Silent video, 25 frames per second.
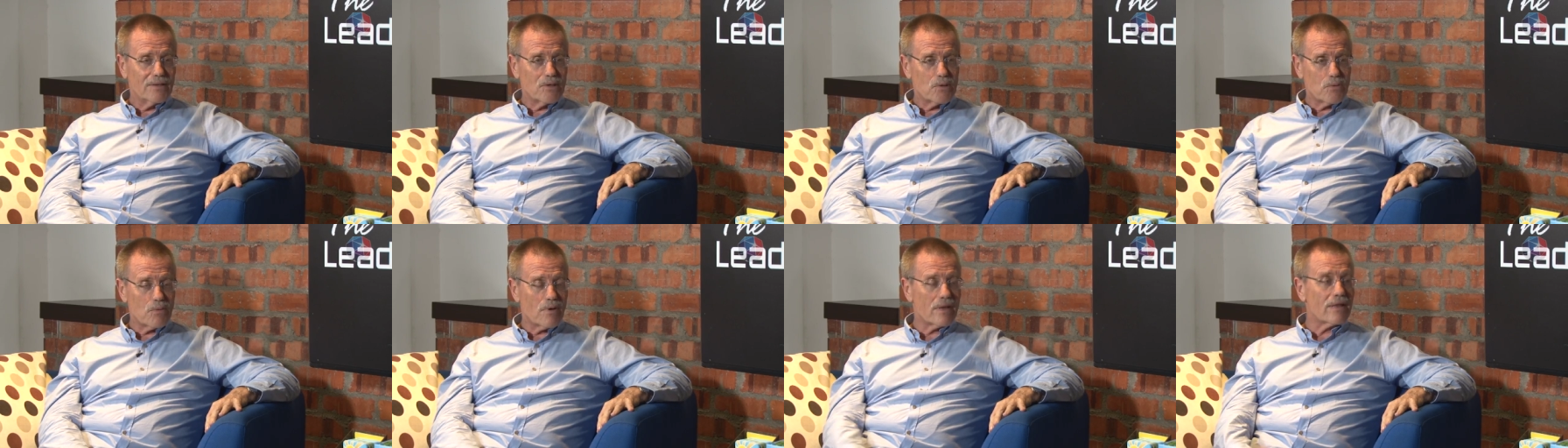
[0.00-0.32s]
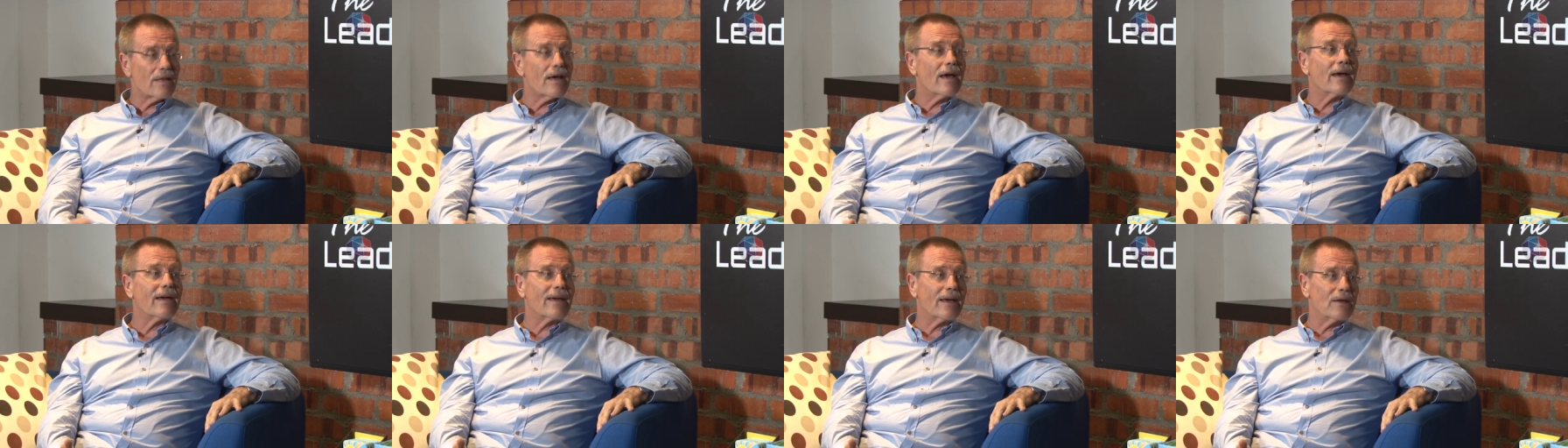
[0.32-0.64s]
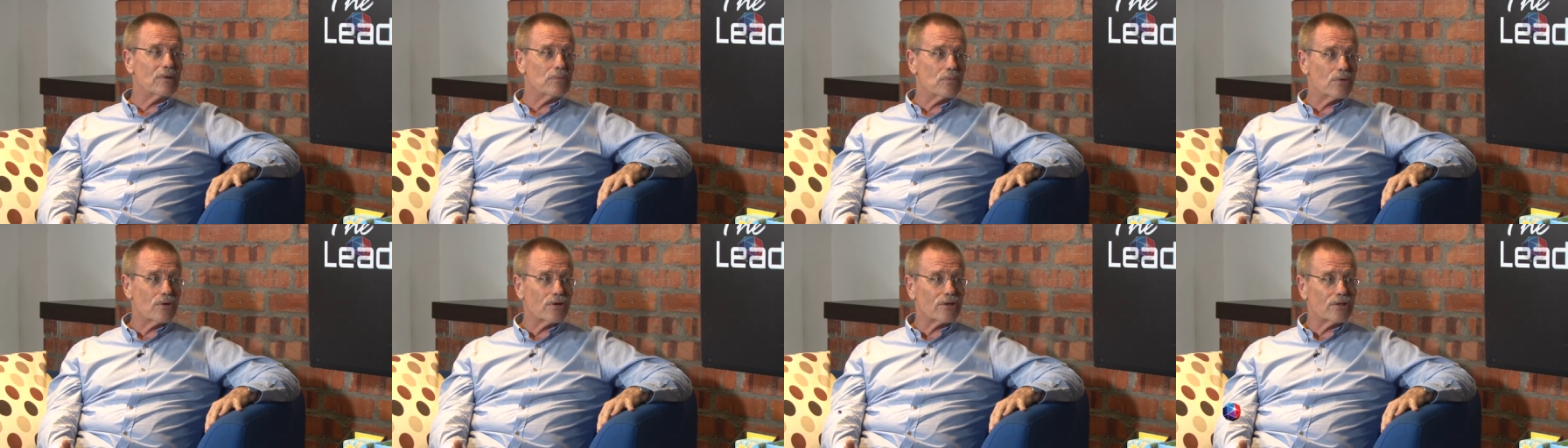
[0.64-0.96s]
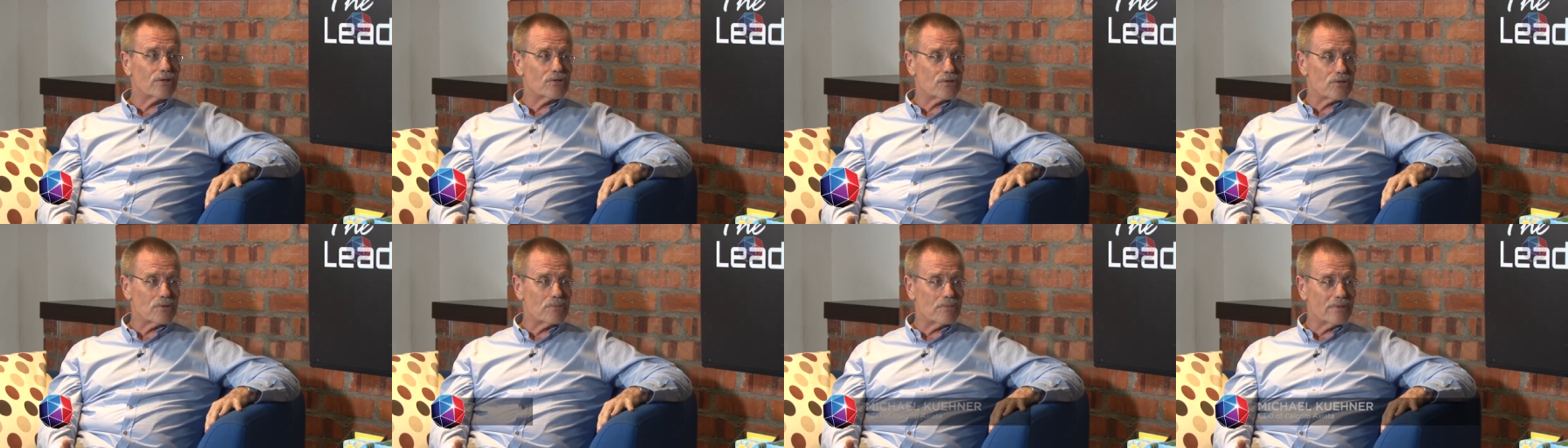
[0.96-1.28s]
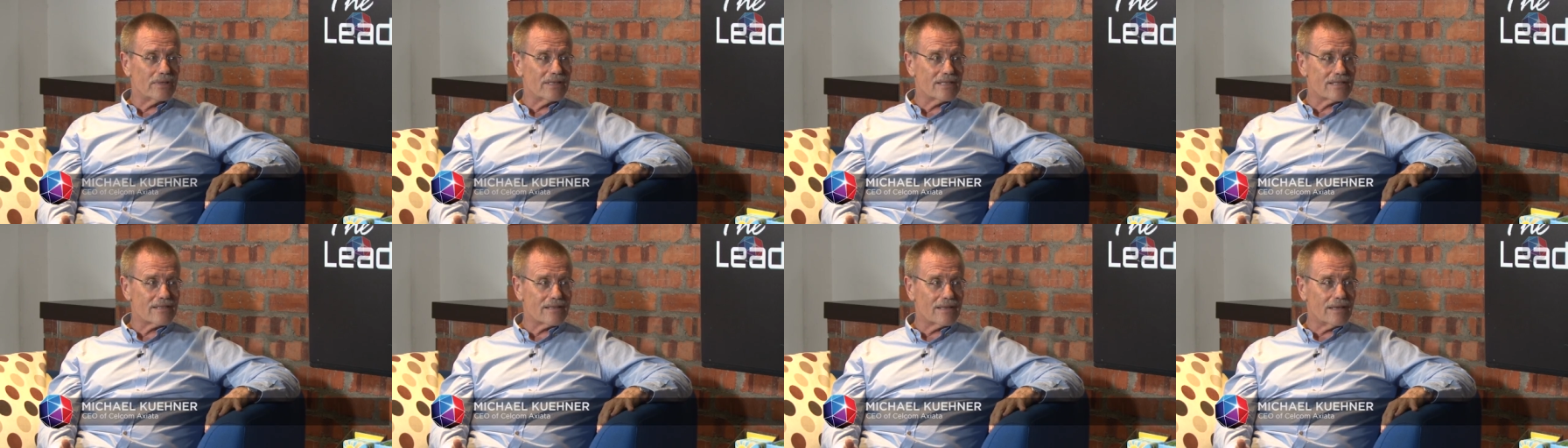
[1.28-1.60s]
whether I can work in
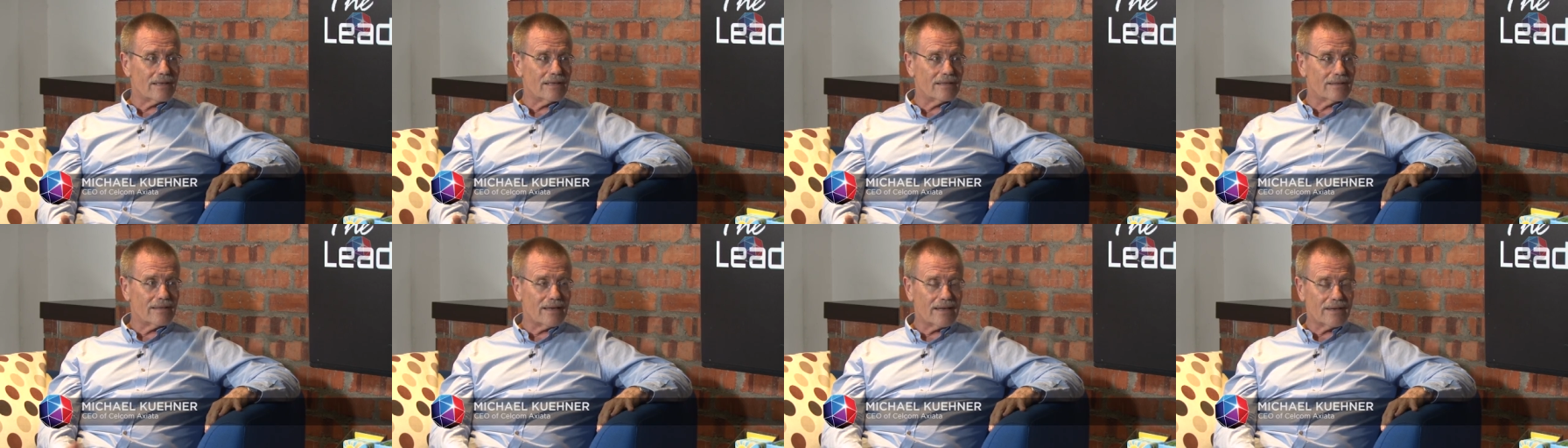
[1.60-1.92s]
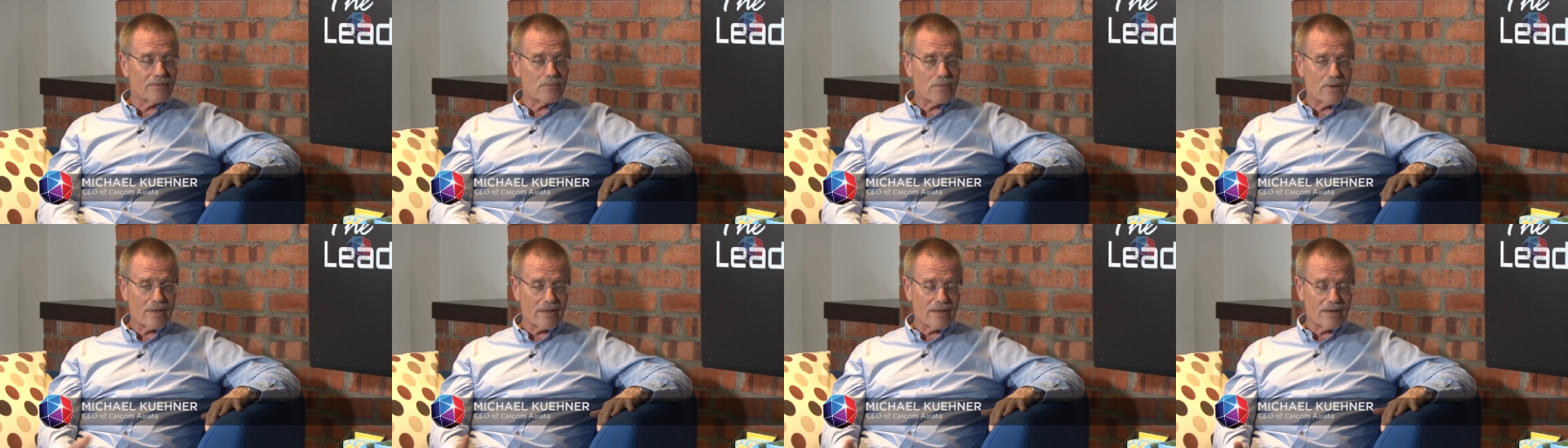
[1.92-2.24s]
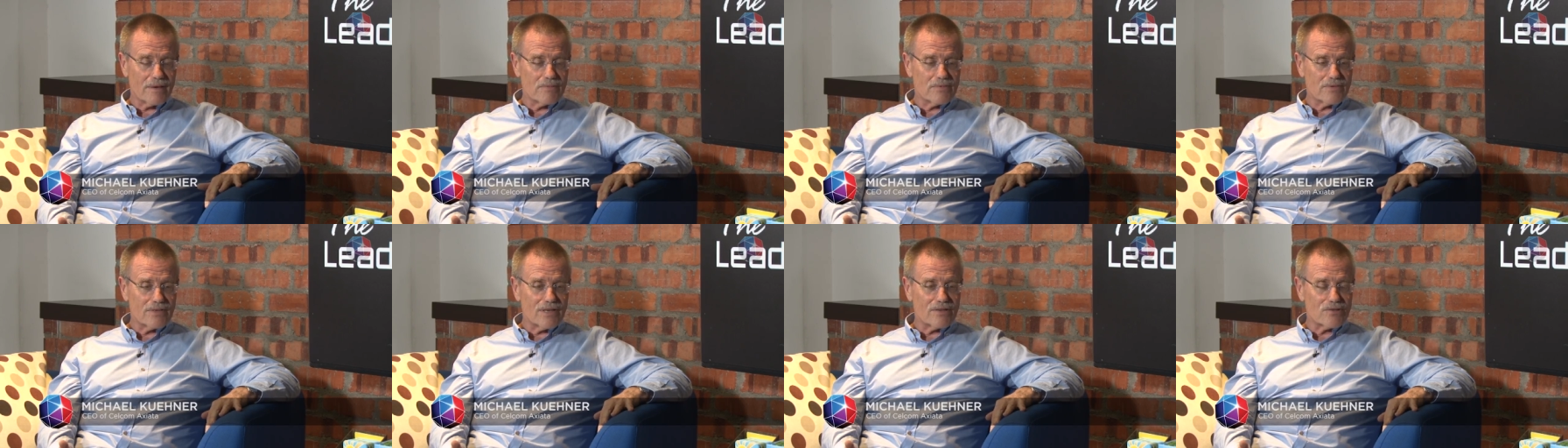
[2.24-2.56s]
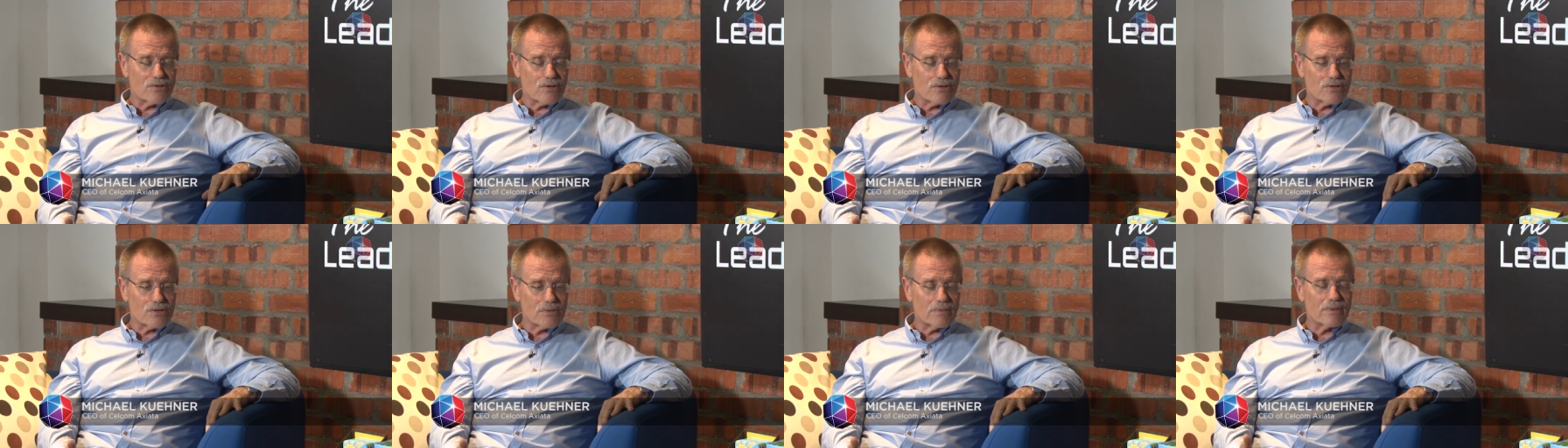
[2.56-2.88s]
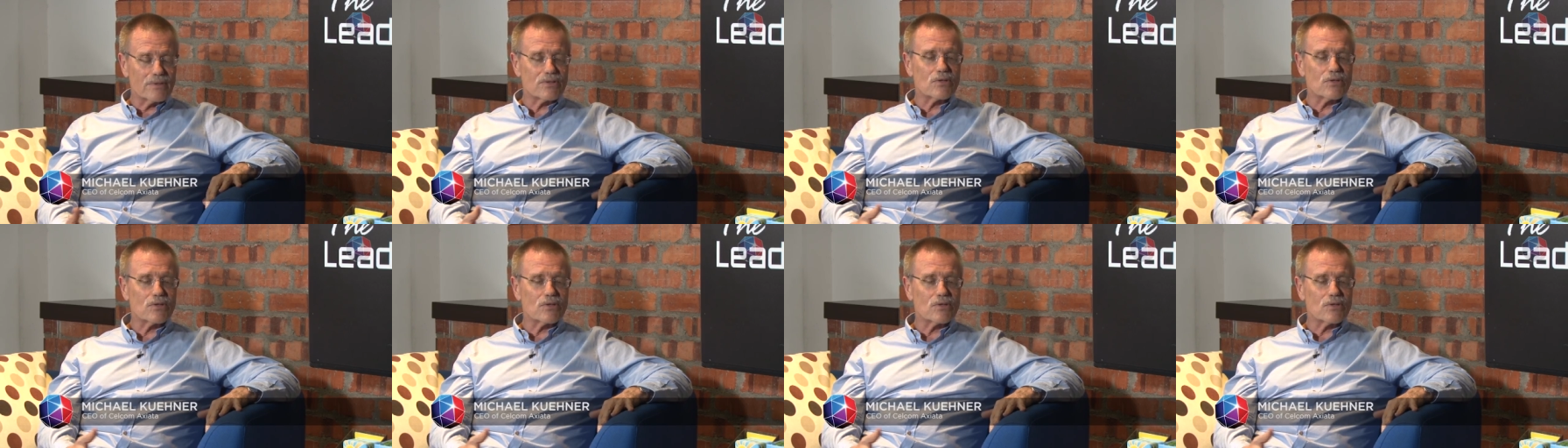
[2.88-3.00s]
Germany still and whether I'm still sociable.